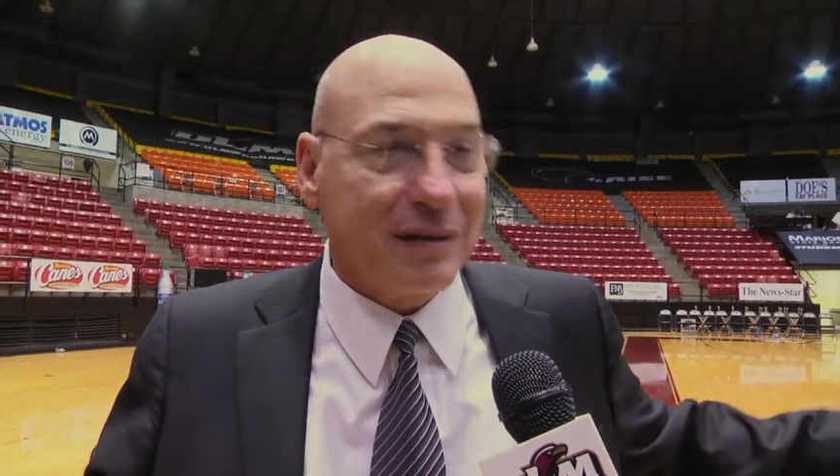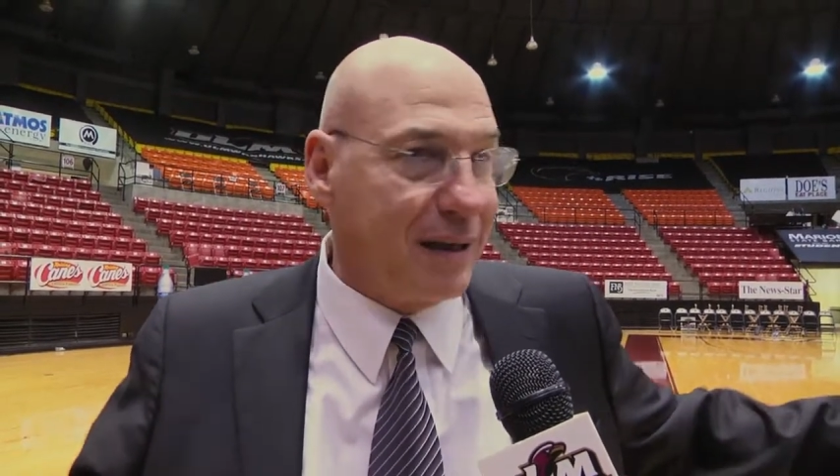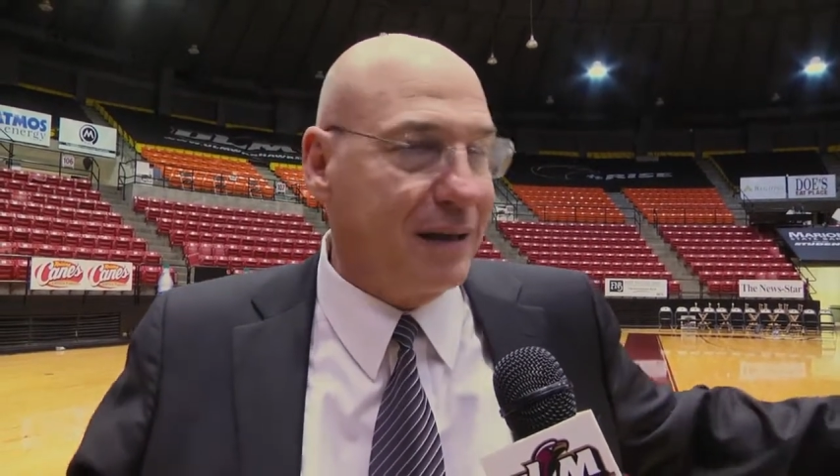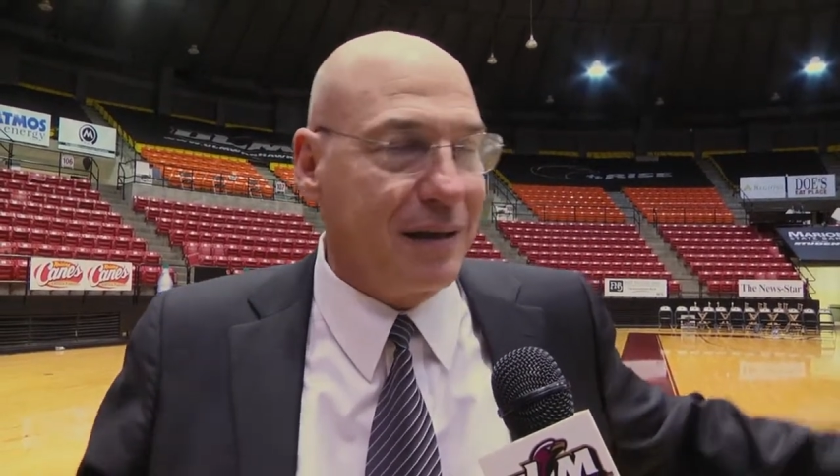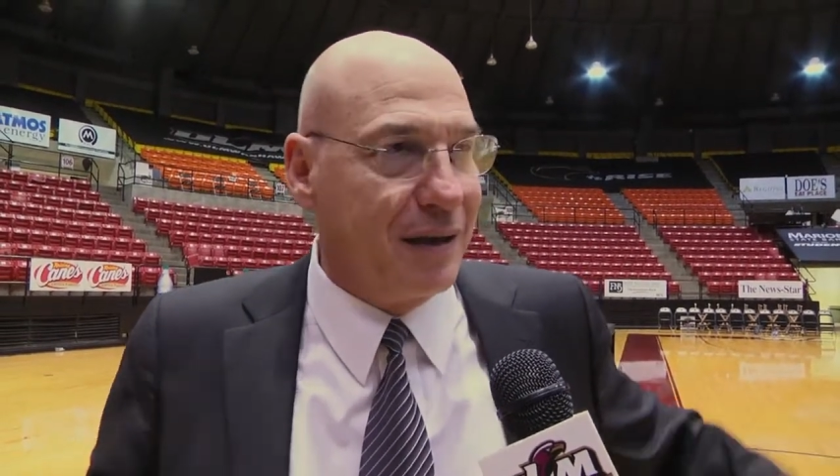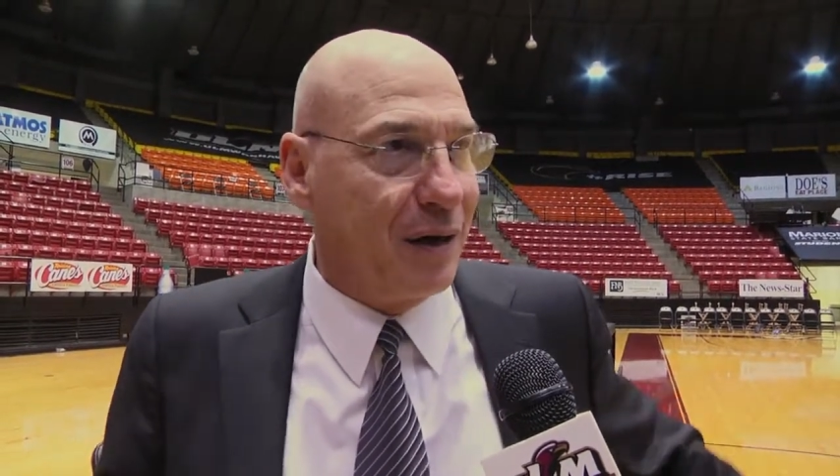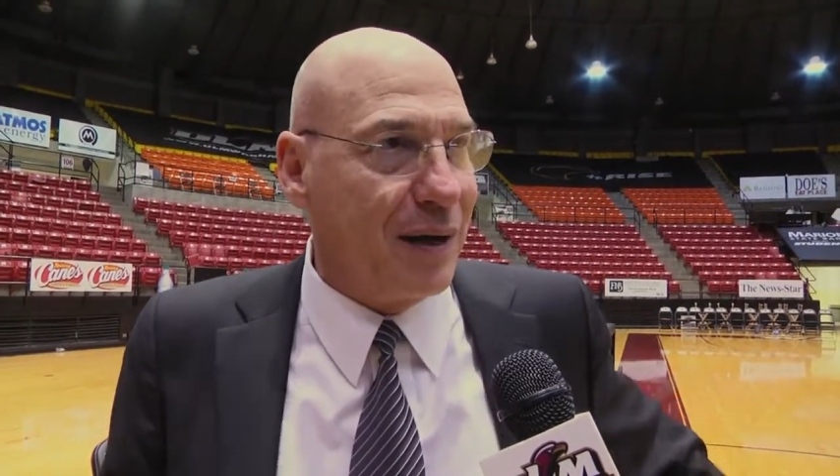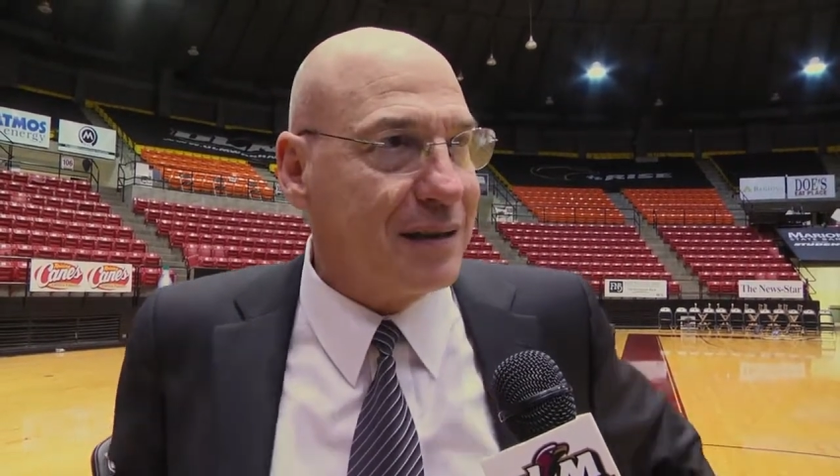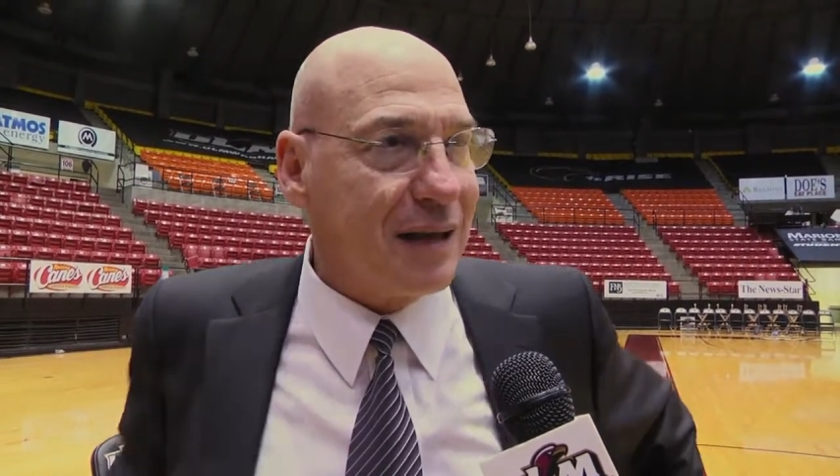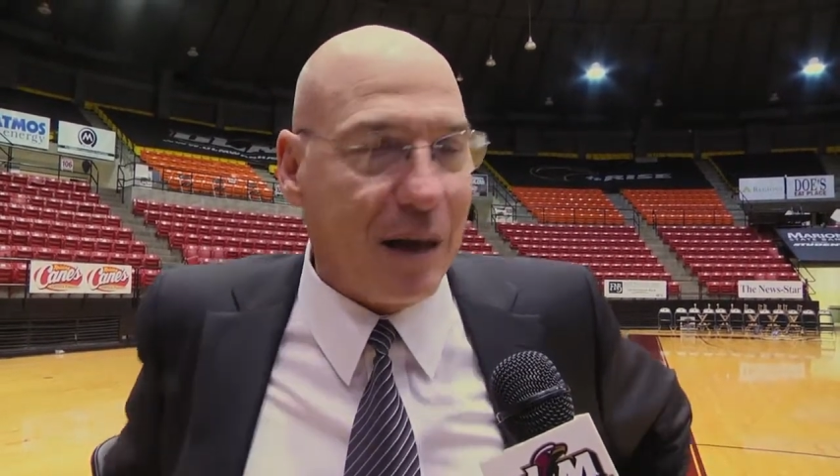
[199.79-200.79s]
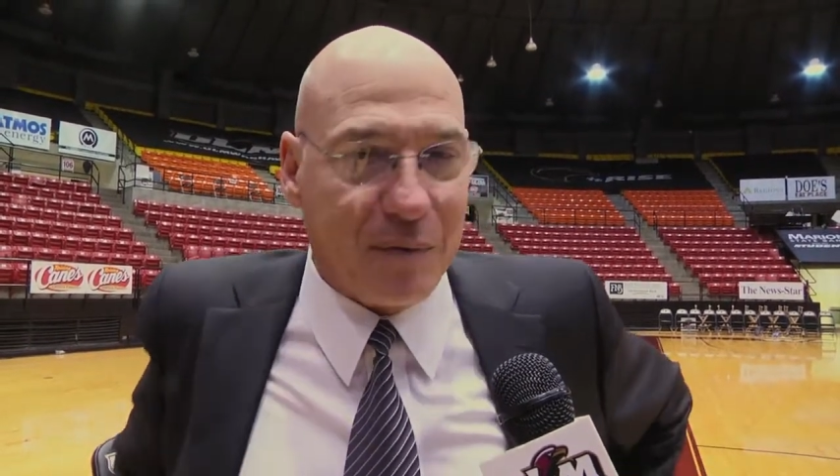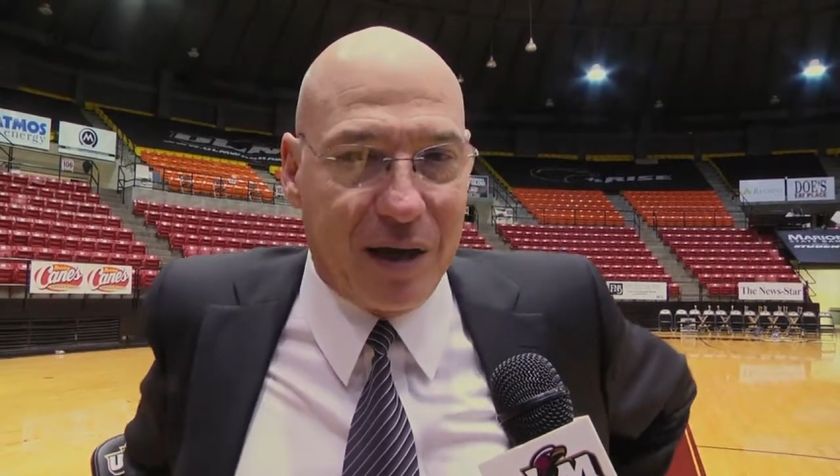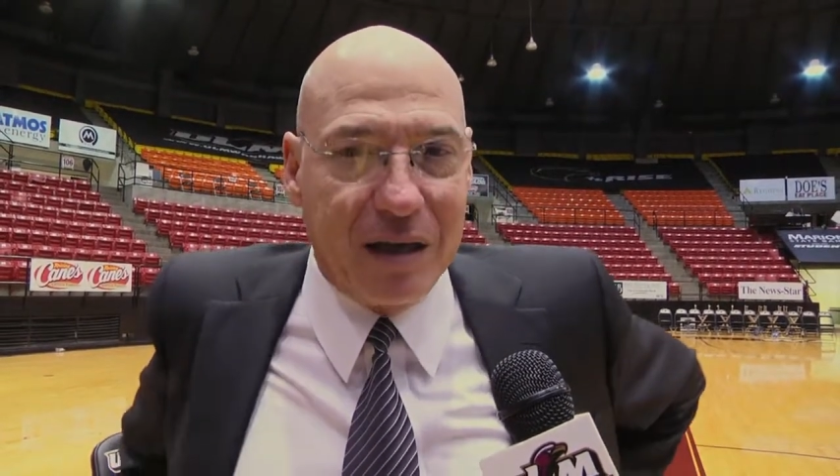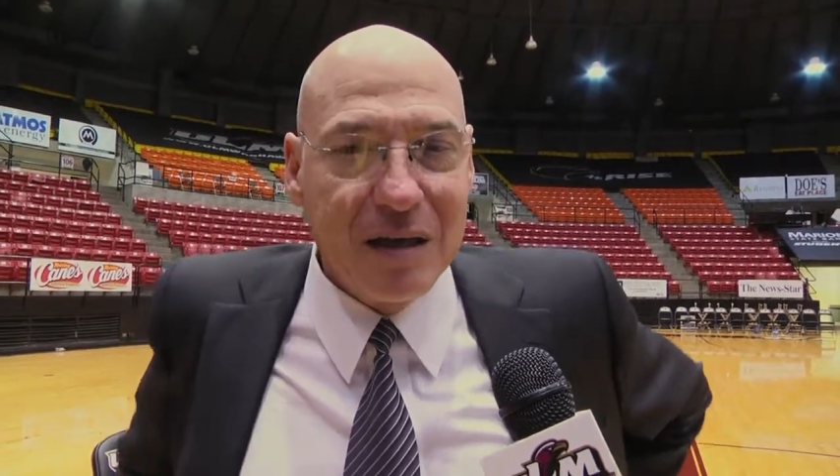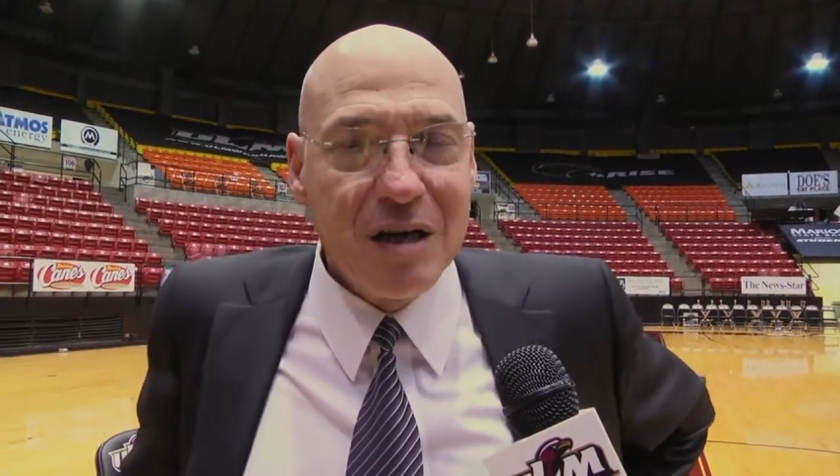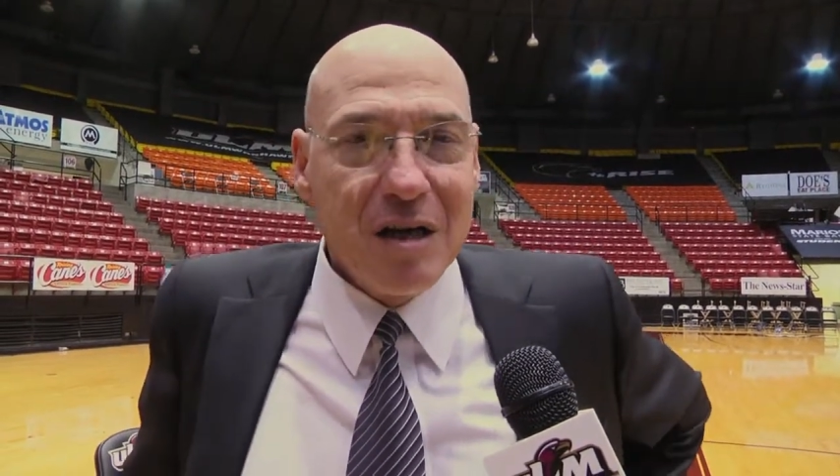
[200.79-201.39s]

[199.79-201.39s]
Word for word: That, you know, that type thing.